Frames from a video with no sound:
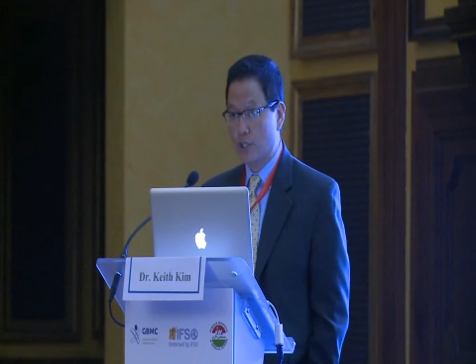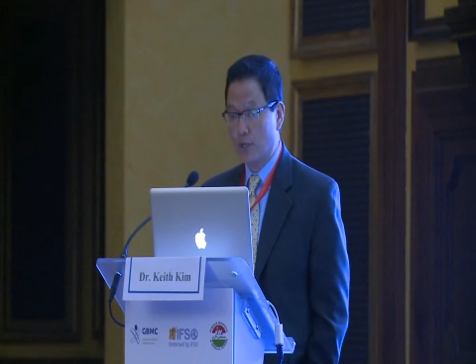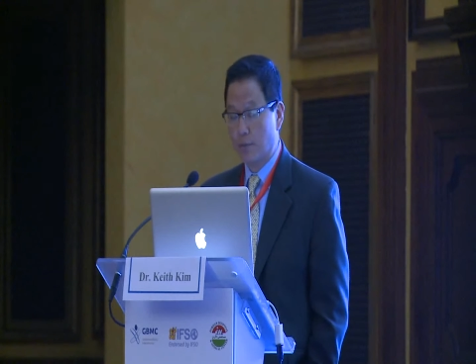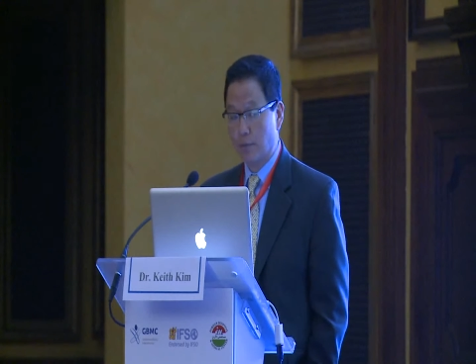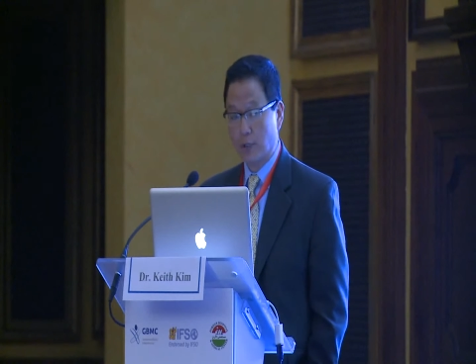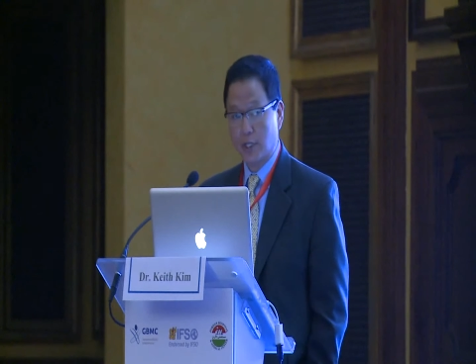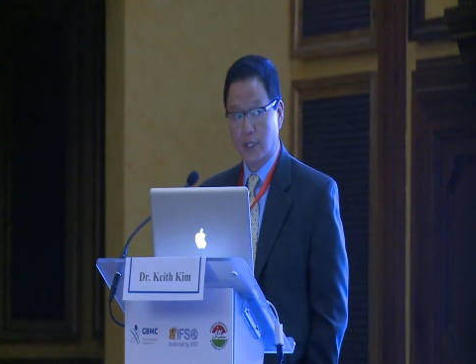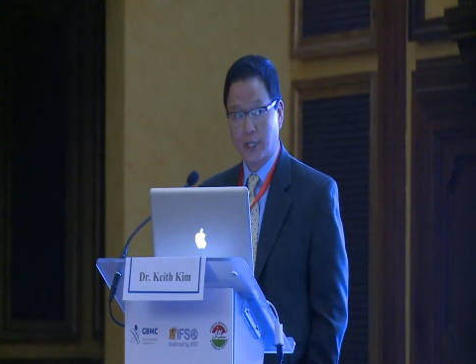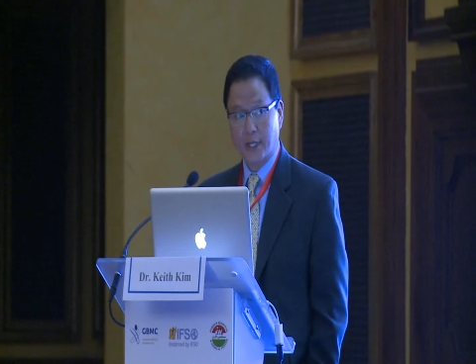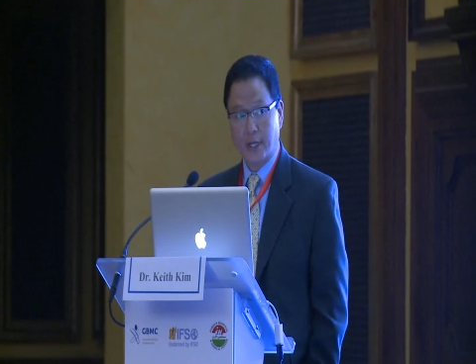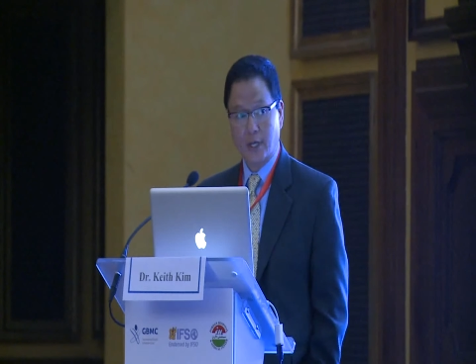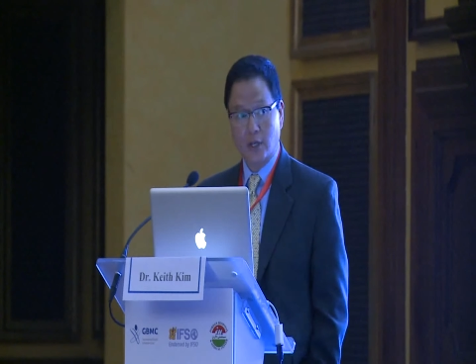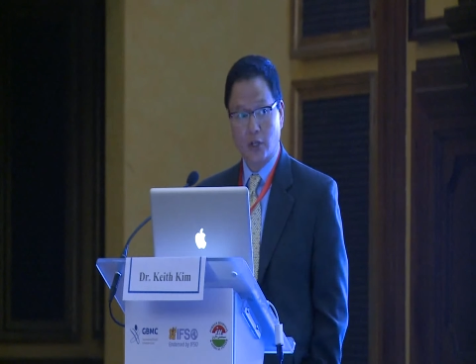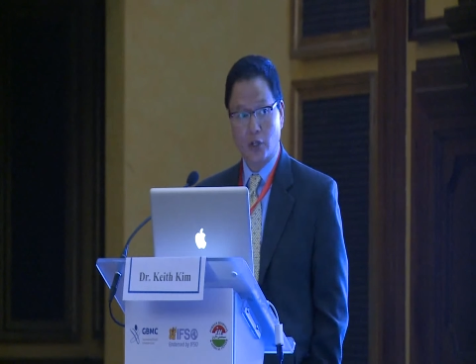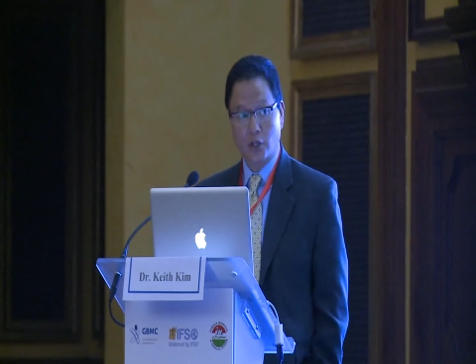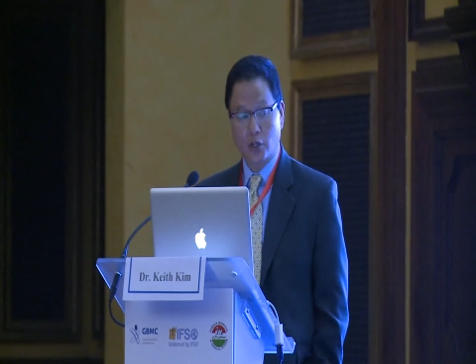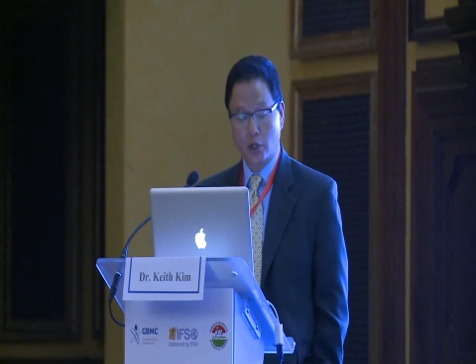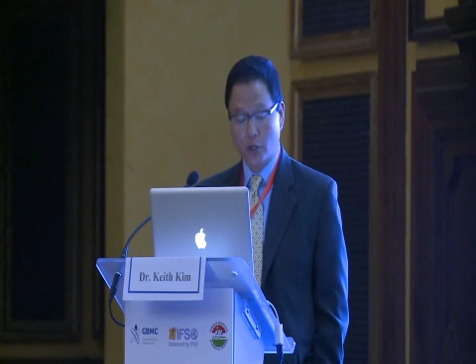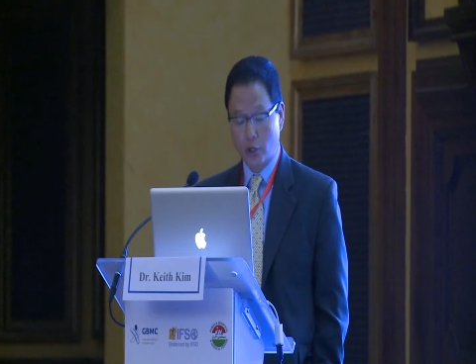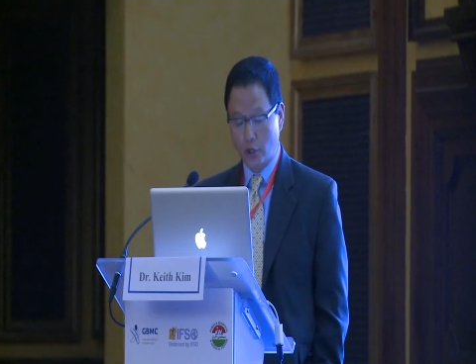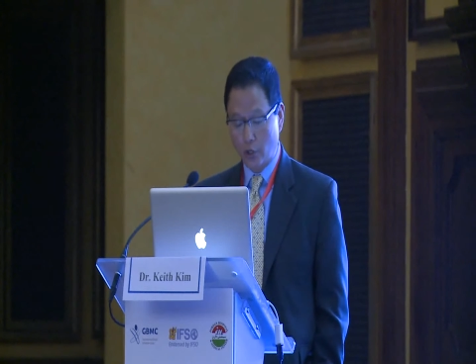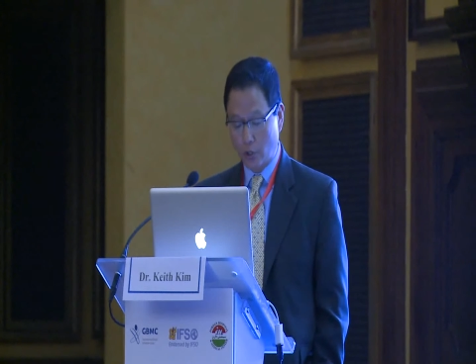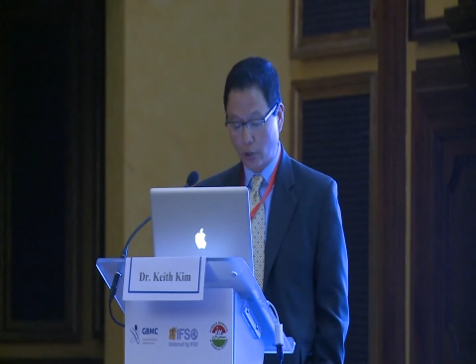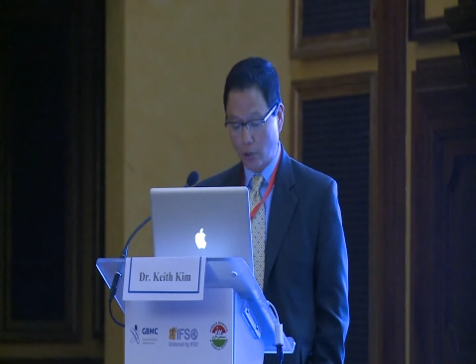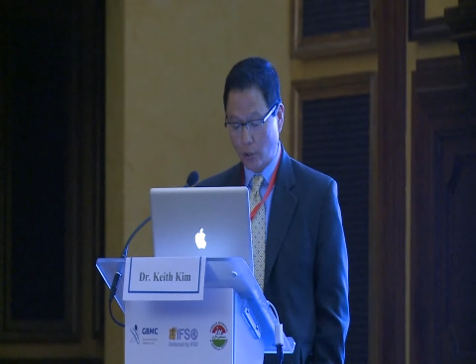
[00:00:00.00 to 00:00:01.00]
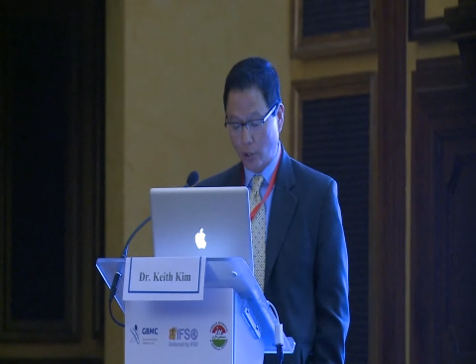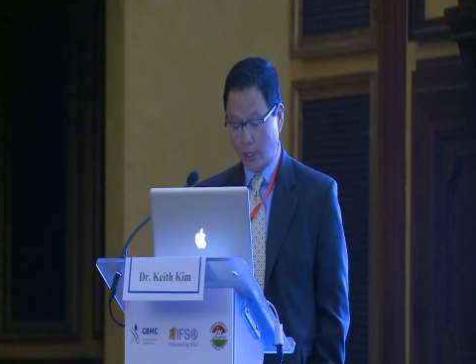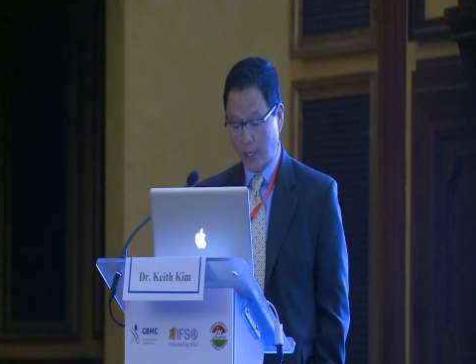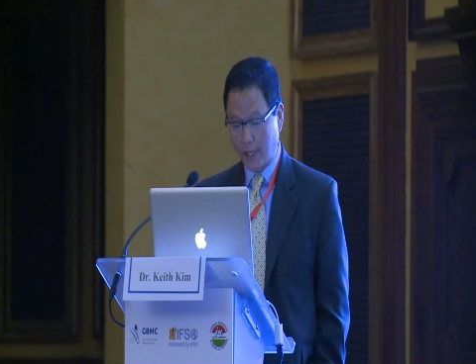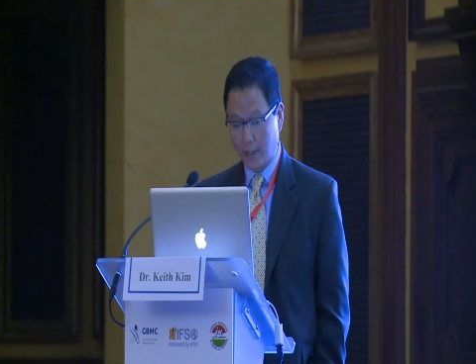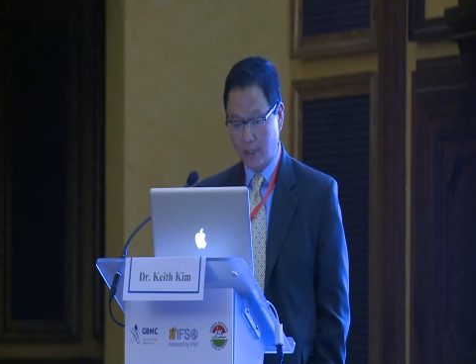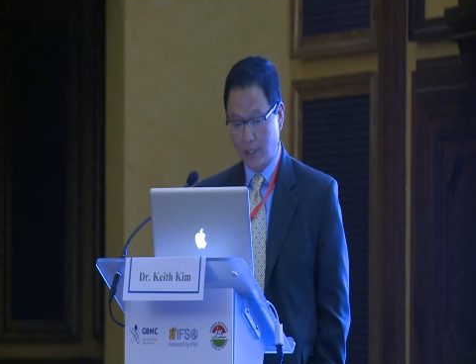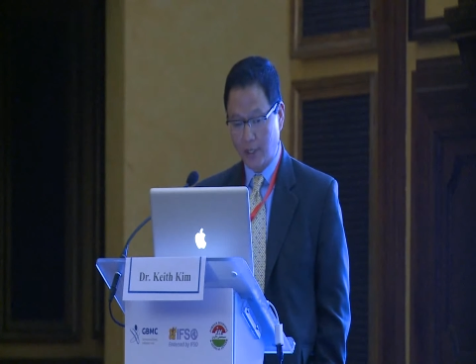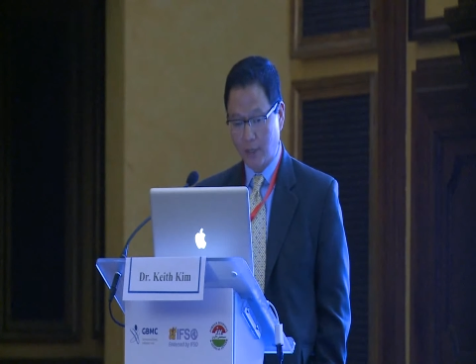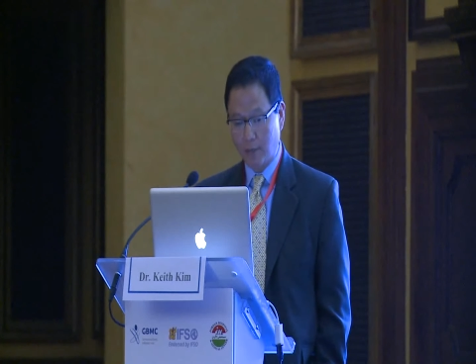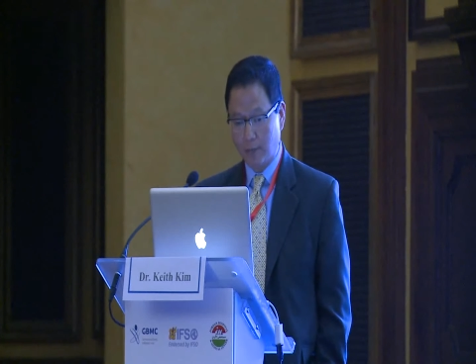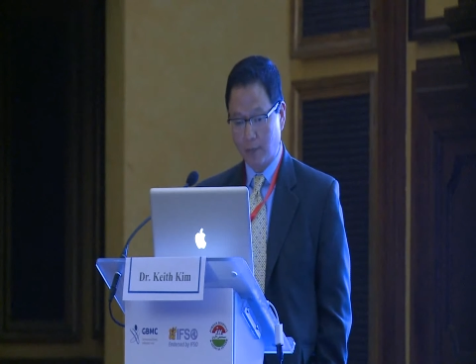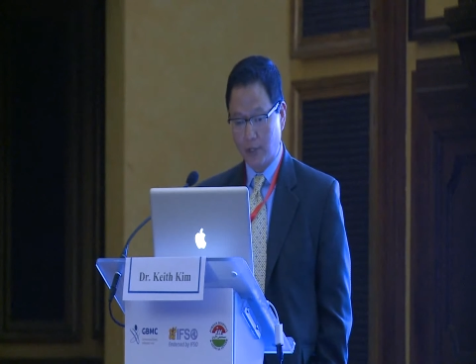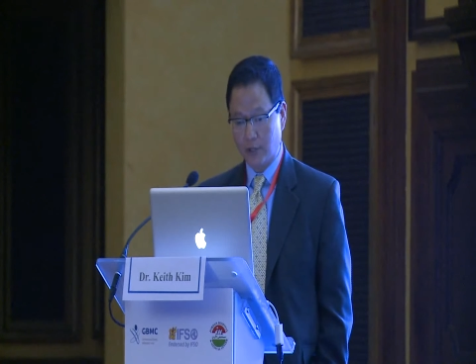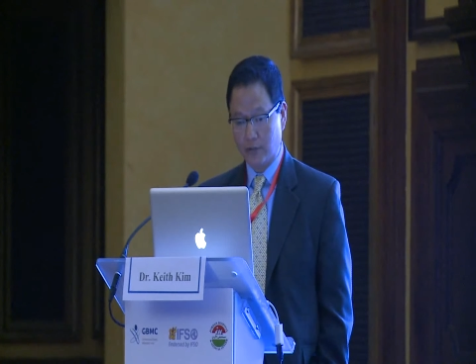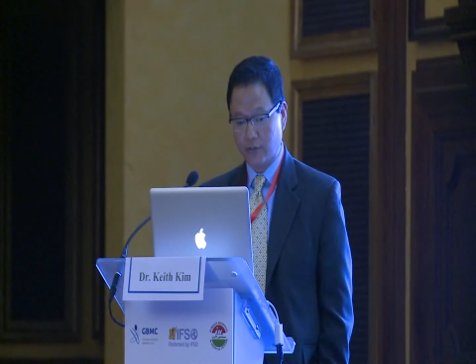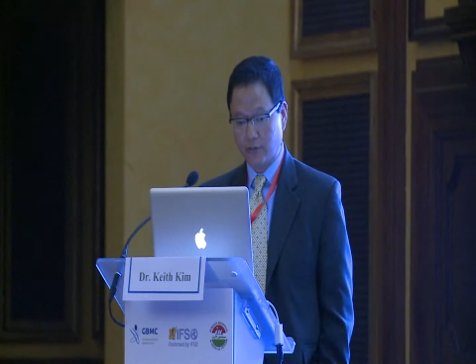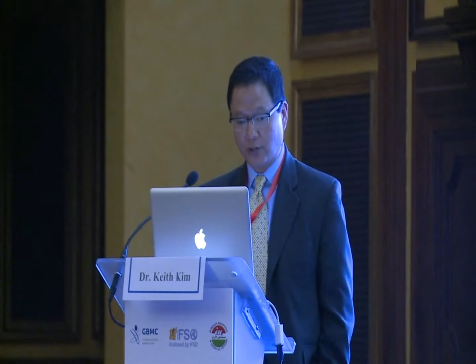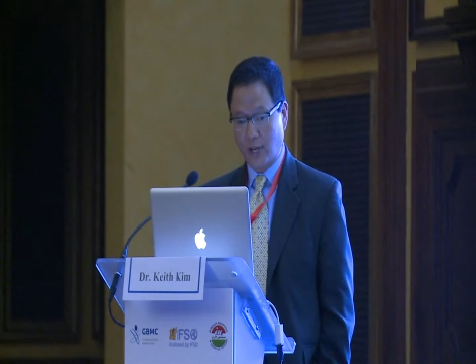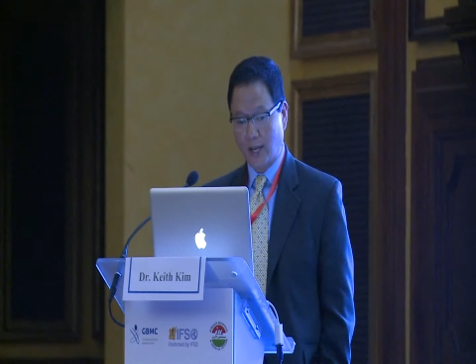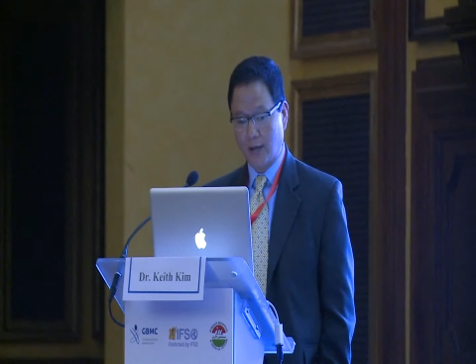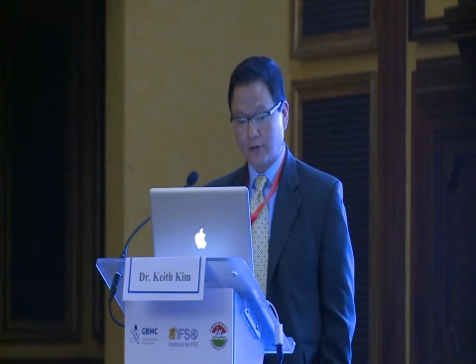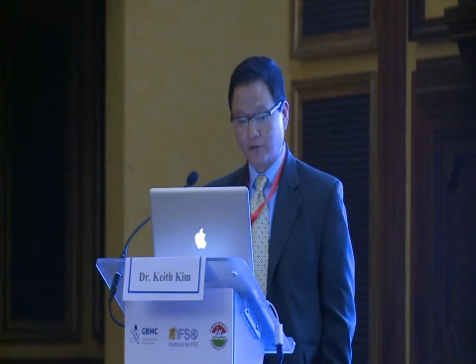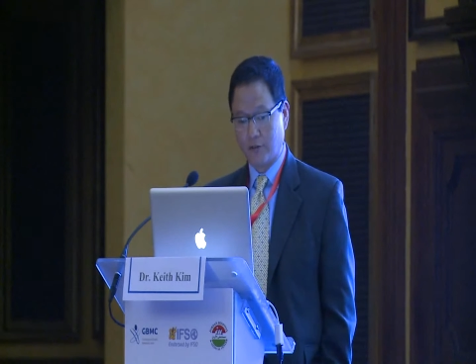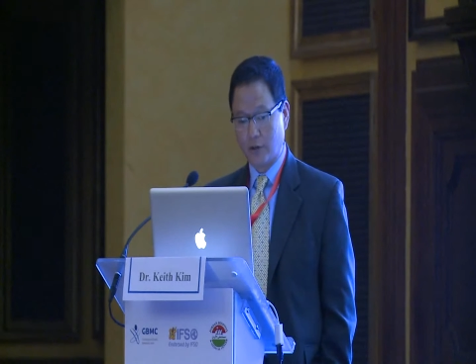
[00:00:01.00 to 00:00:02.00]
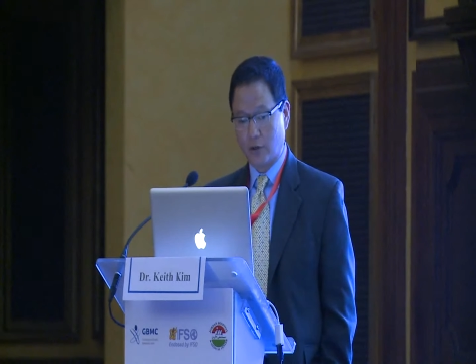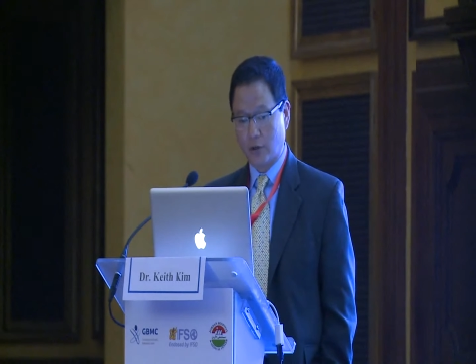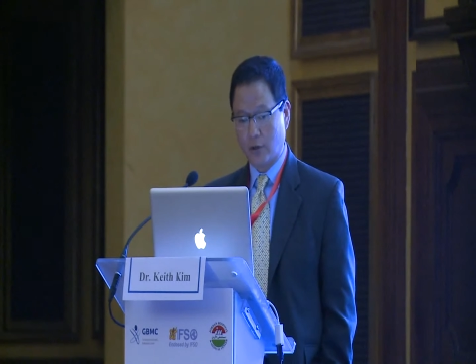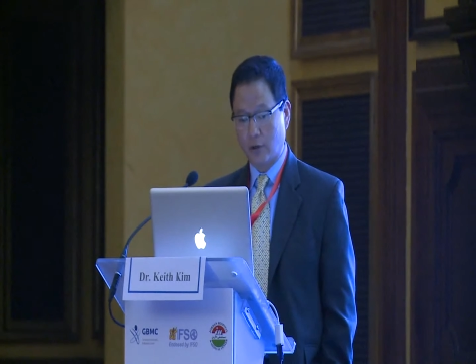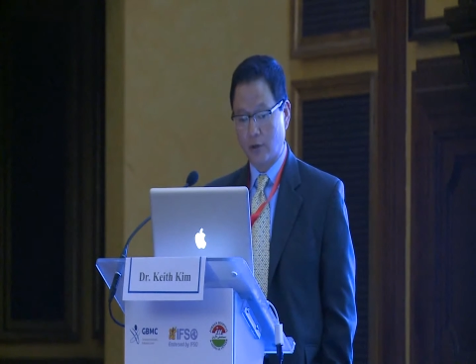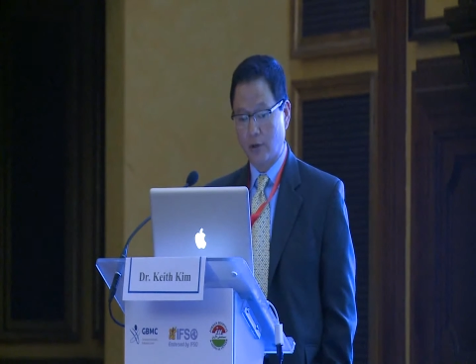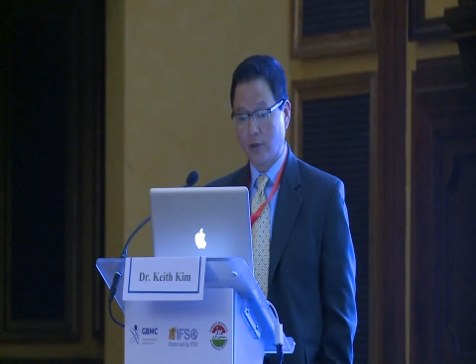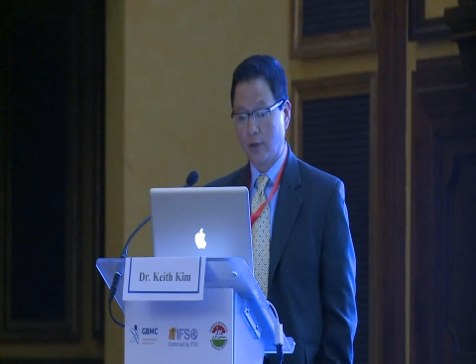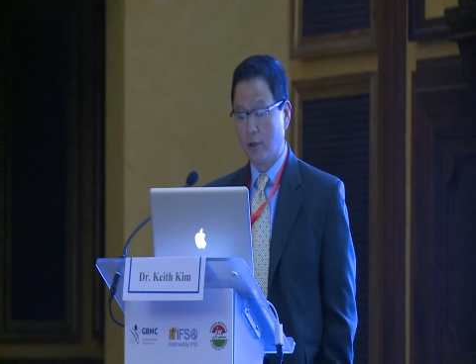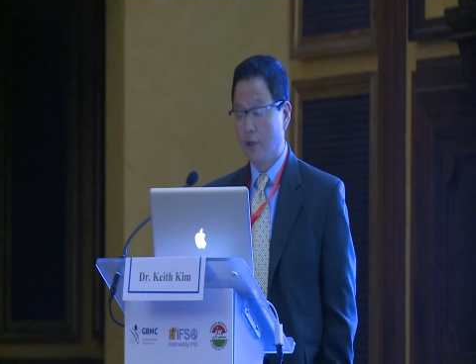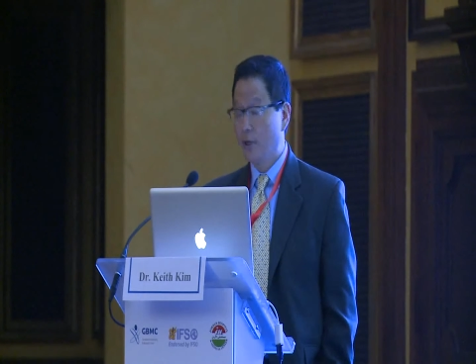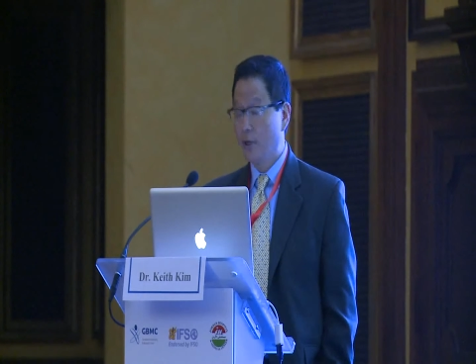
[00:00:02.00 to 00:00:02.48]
typically a year or 18 months after,